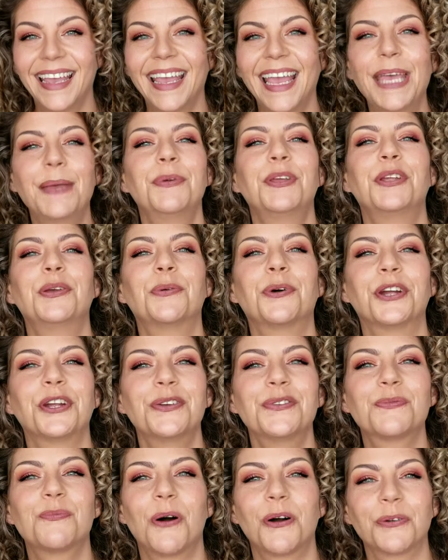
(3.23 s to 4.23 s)
Hey beauty
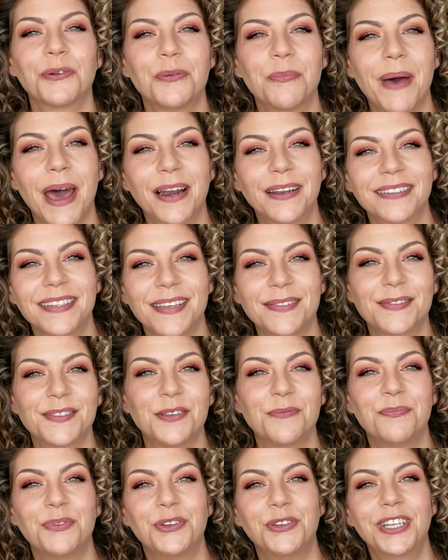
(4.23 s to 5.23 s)
warriors, welcome to Battle
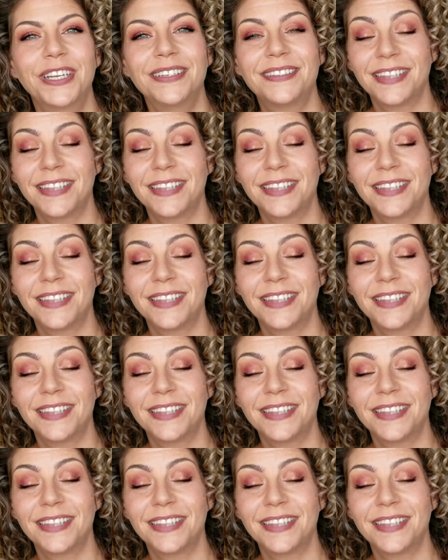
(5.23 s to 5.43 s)
Tested Beauty.